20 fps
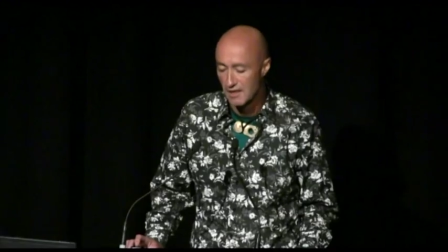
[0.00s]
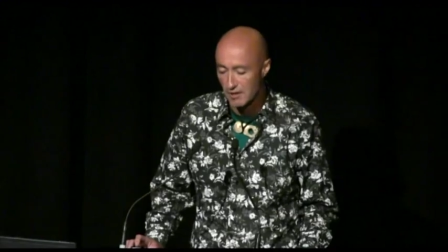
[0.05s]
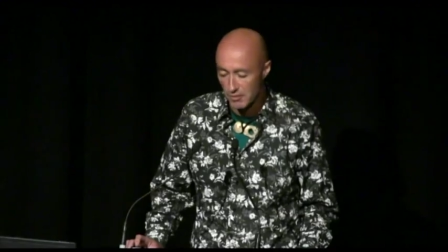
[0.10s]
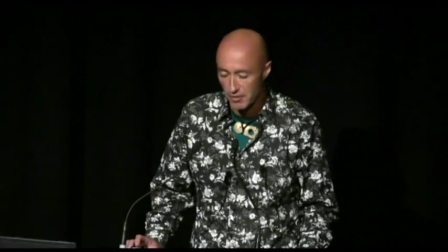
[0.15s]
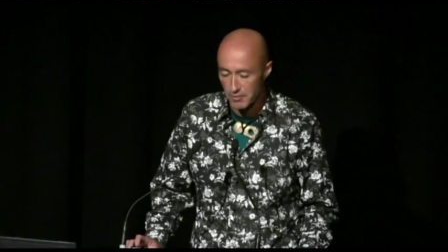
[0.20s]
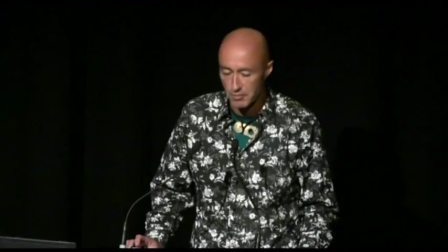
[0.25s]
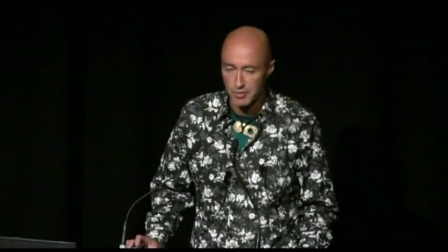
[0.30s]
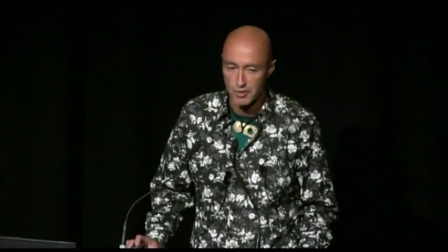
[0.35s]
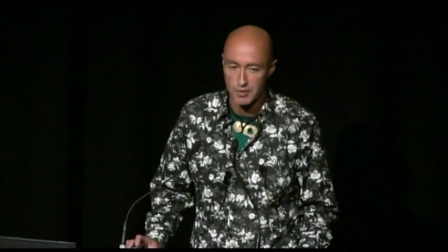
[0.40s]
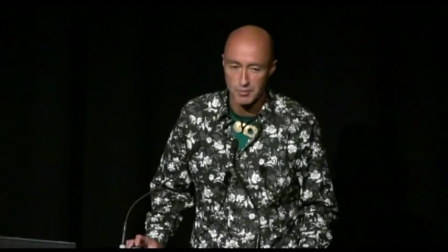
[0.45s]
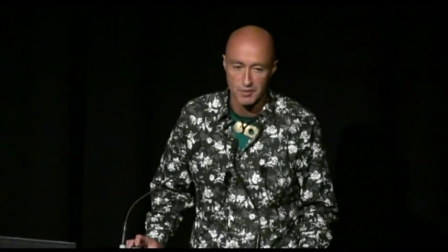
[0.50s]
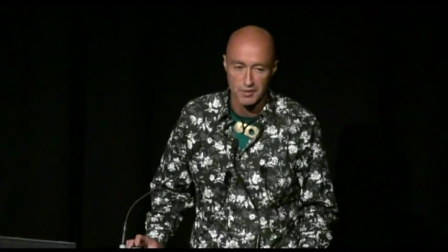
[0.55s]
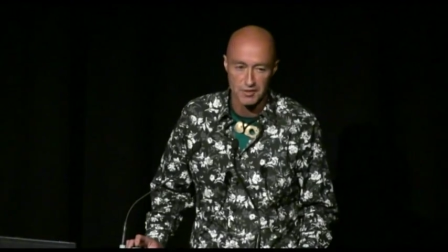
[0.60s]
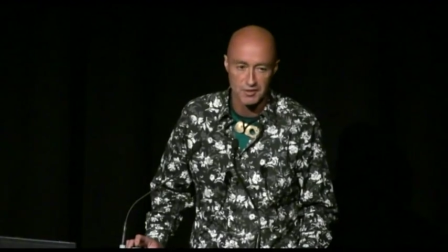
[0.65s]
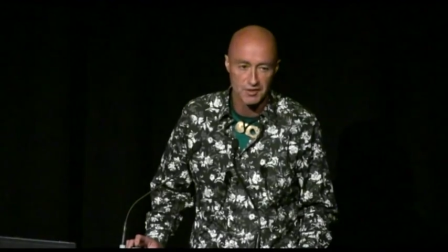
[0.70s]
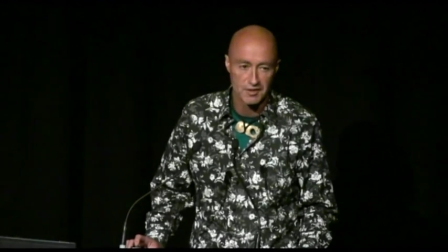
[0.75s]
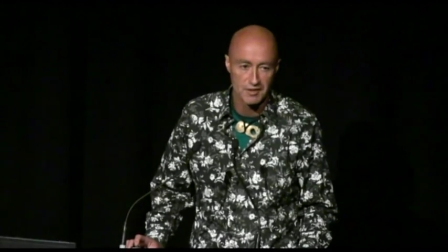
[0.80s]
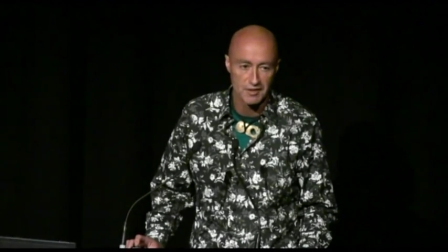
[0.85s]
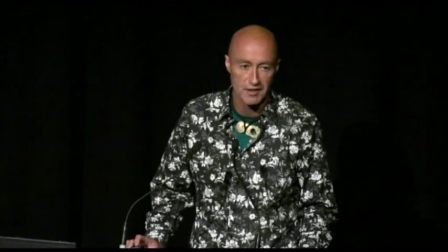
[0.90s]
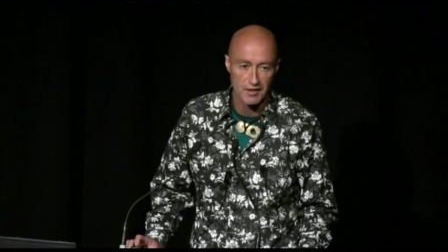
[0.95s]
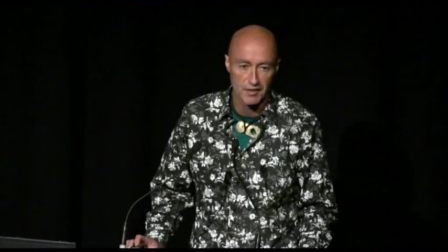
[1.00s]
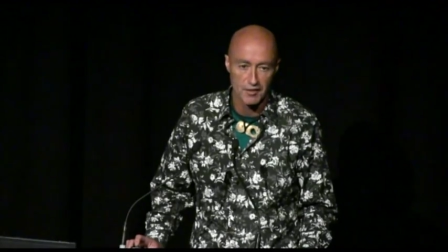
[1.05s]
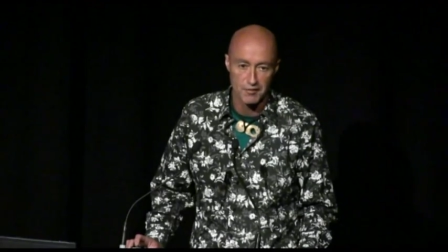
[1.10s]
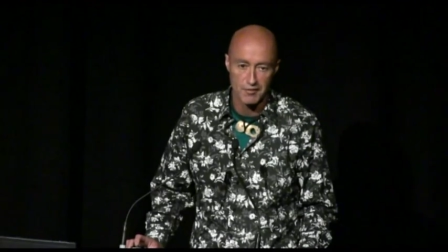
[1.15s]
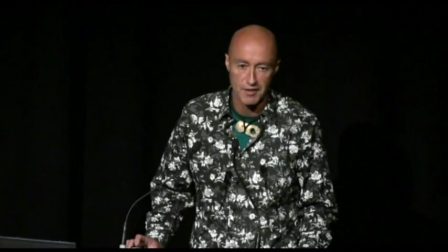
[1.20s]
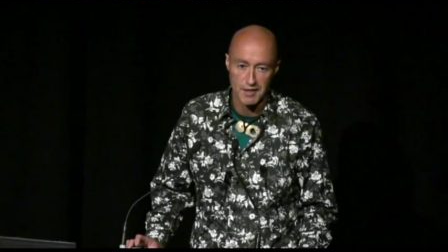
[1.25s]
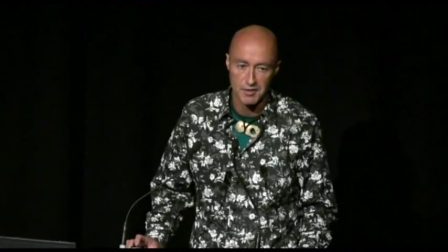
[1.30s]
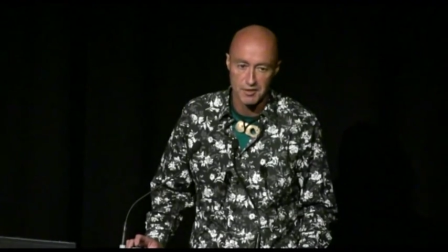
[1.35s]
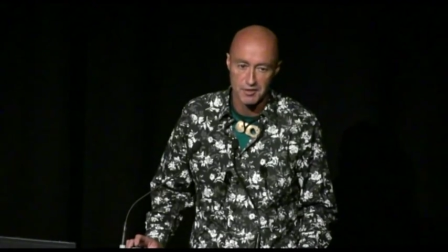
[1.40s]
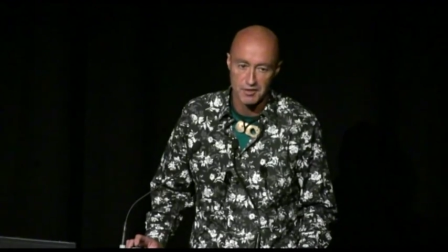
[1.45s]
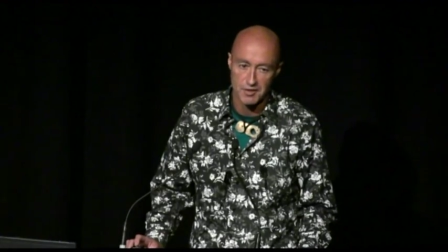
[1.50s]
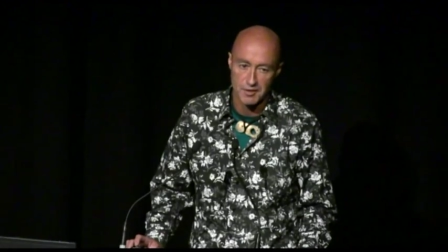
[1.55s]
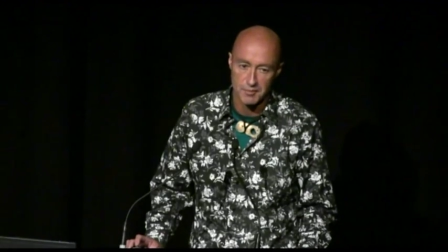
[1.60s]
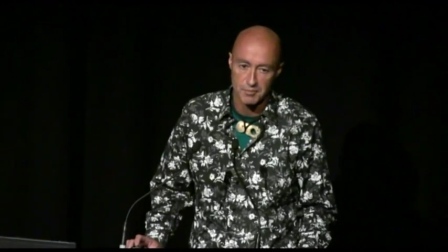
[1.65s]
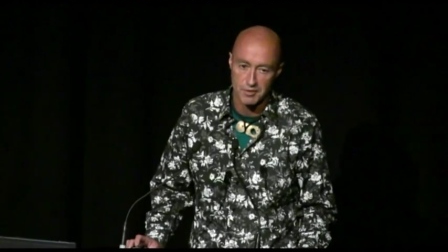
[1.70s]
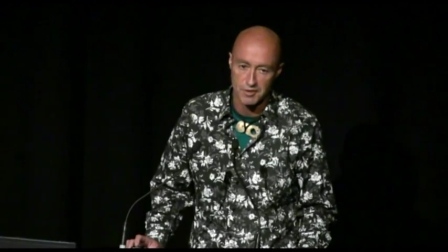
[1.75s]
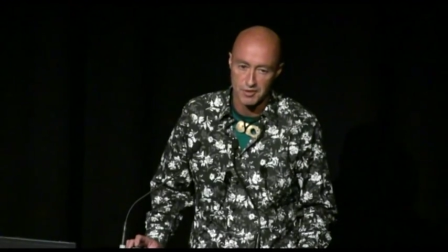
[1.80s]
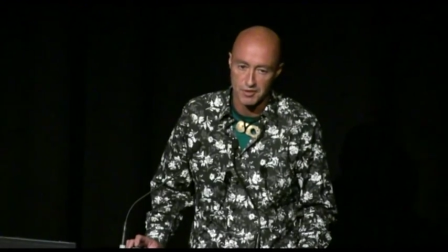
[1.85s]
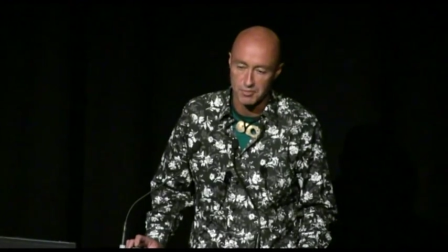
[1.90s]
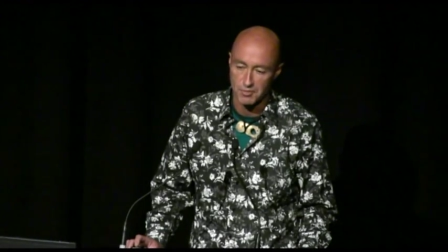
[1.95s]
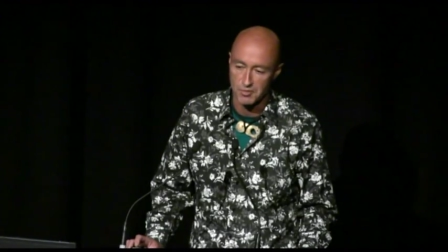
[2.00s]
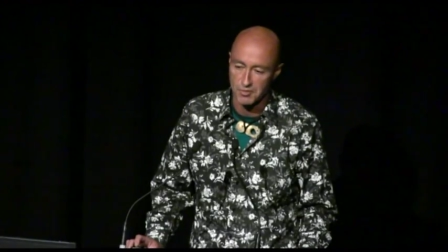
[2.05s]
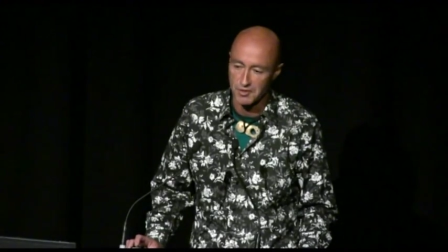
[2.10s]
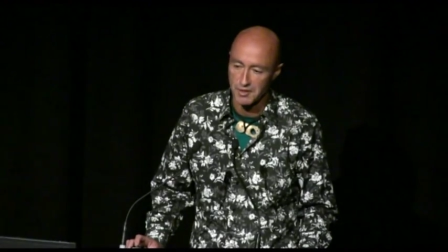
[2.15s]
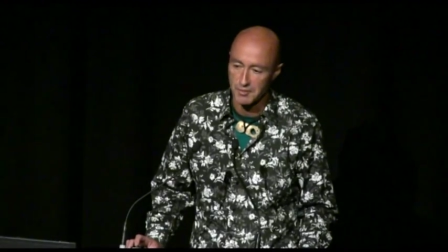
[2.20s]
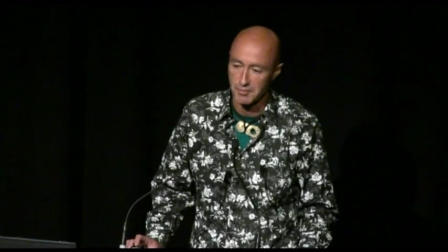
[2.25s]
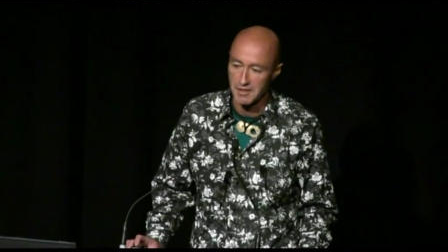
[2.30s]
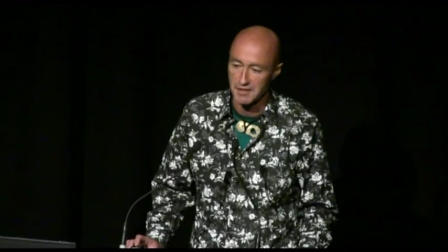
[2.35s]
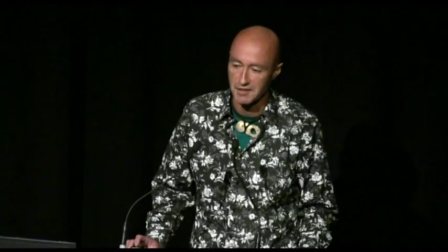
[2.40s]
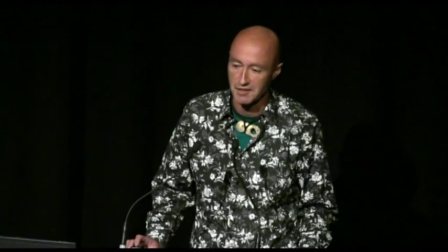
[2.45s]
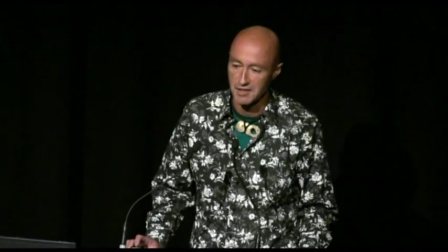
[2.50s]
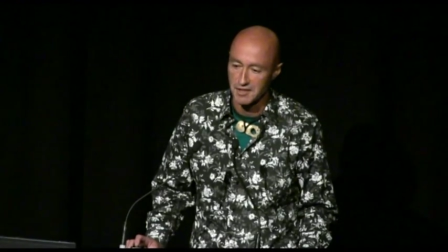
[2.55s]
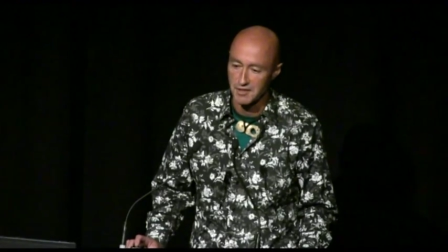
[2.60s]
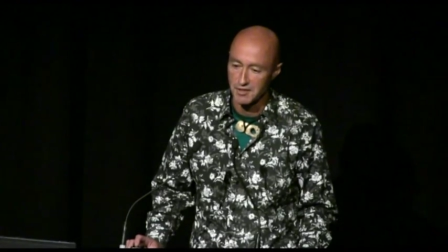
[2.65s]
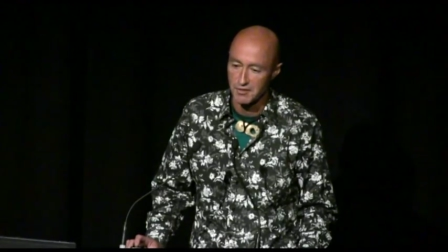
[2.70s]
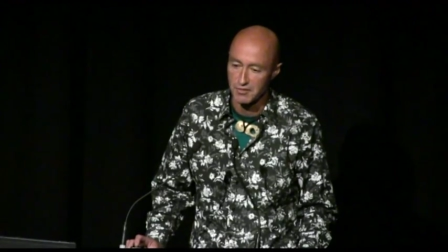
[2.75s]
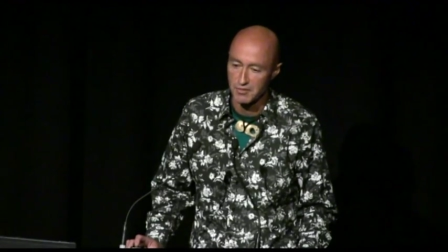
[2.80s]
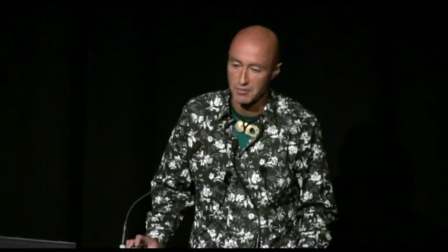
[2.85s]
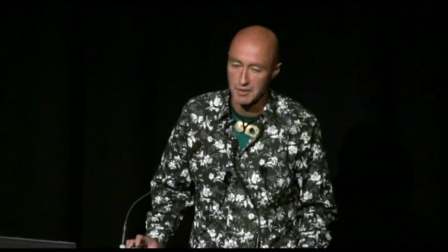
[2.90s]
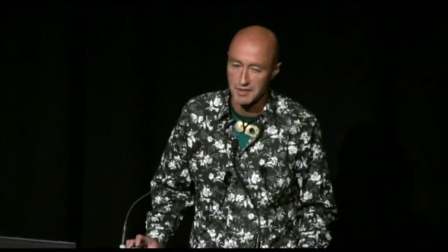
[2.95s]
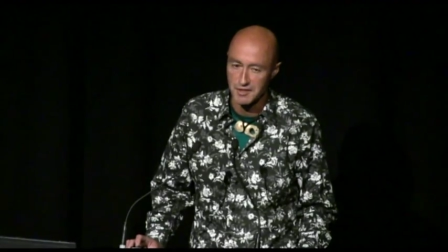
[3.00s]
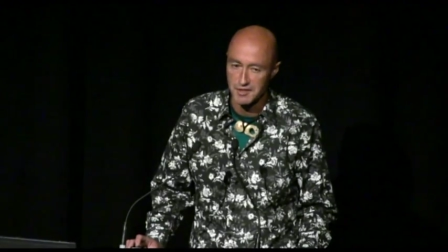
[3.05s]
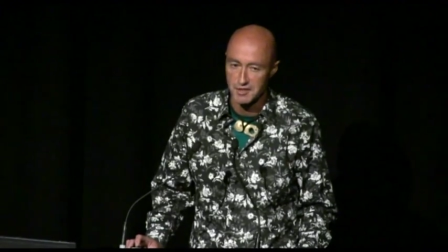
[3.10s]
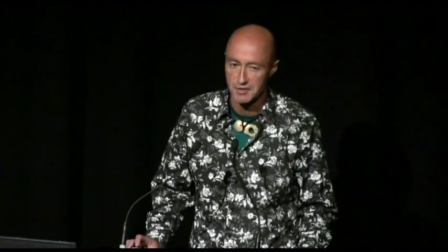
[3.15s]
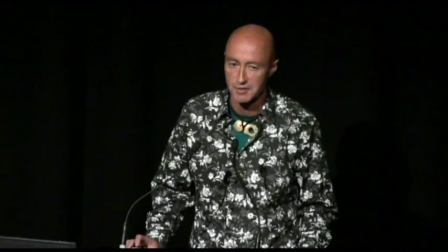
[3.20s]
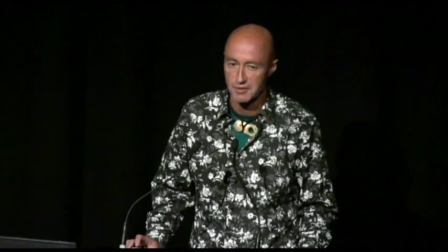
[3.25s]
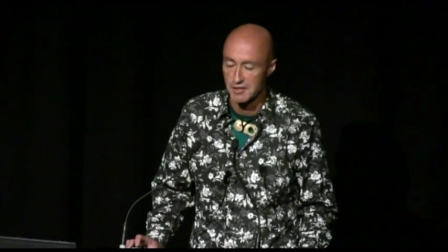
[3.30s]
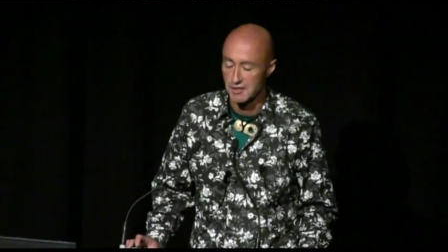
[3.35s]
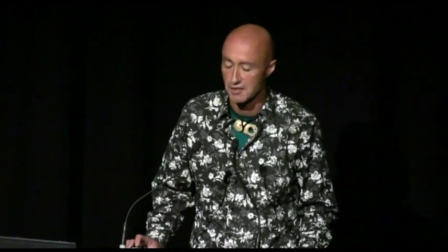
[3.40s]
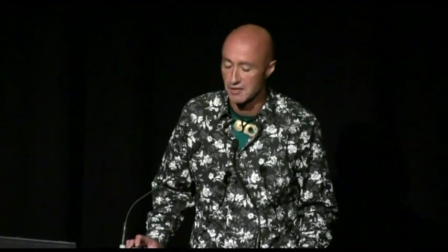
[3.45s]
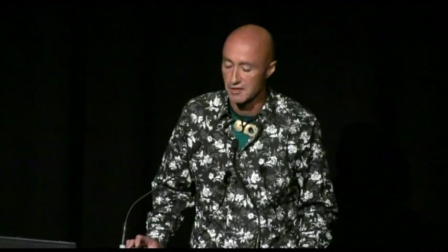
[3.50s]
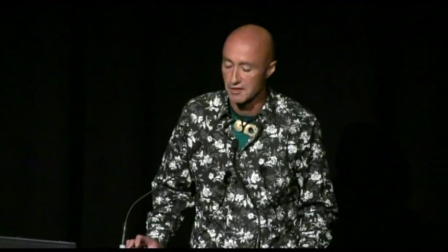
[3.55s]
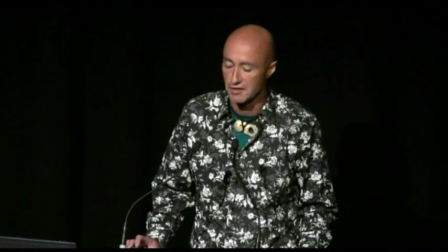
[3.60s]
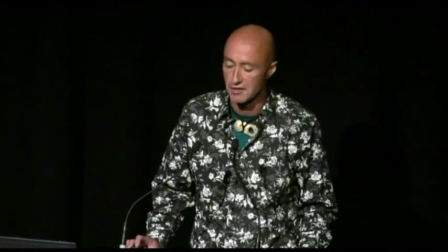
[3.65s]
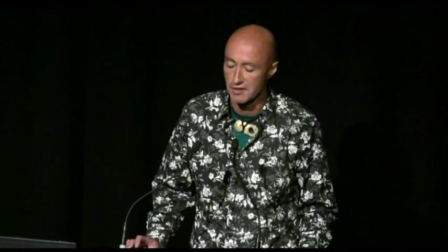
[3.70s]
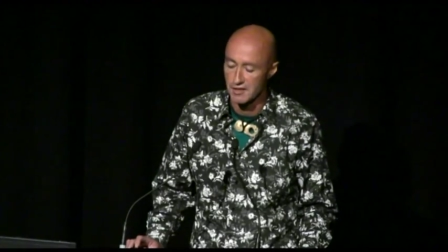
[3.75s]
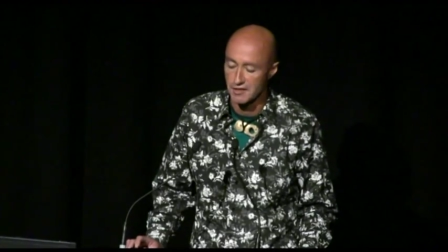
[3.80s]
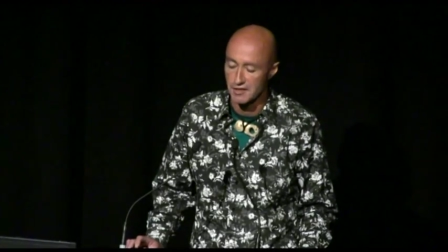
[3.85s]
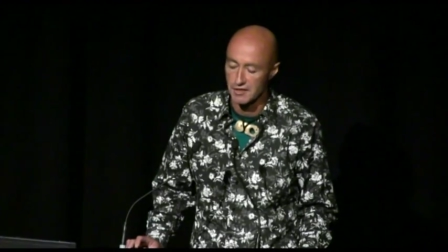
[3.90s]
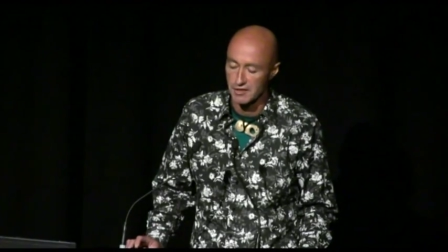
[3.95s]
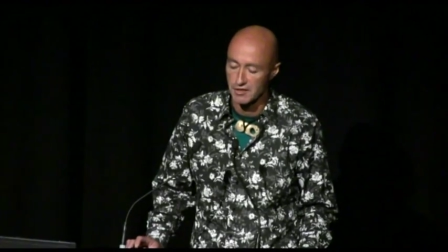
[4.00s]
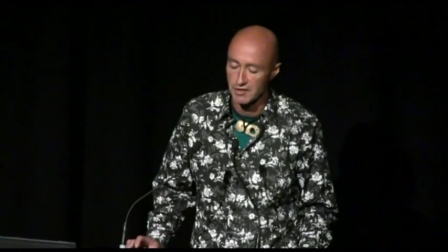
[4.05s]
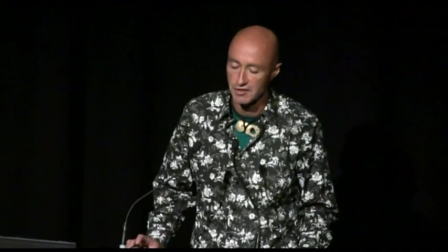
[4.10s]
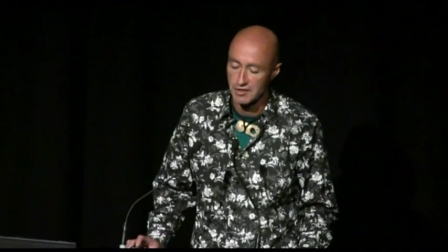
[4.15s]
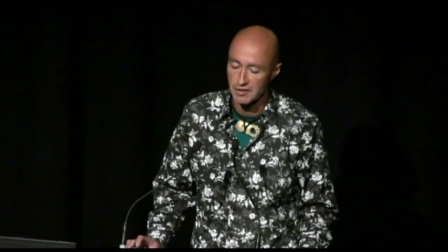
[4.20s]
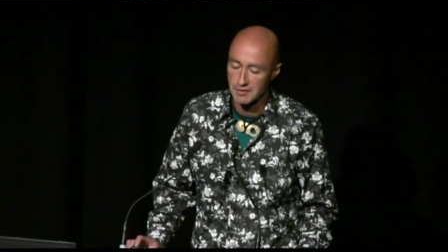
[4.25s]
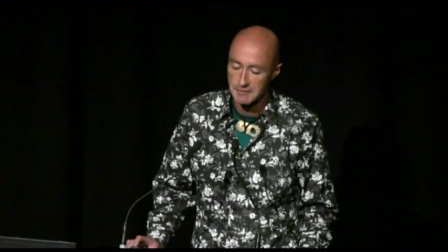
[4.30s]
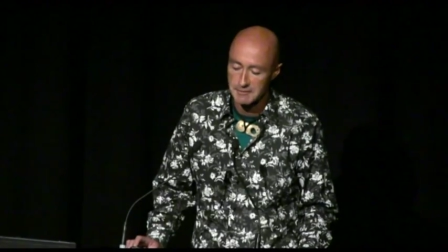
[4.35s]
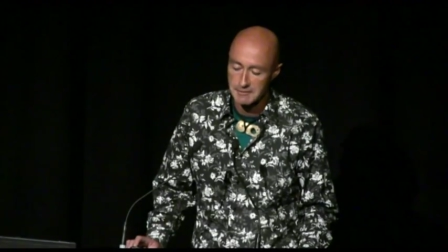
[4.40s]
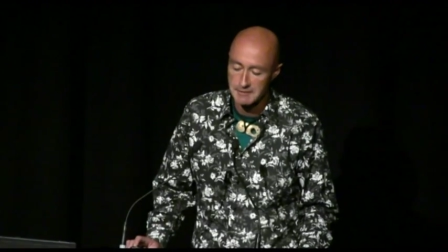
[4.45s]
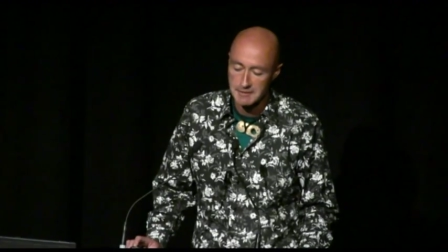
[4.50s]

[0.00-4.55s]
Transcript: and with purpose are the values and the principles that maintain you from one generation to the next.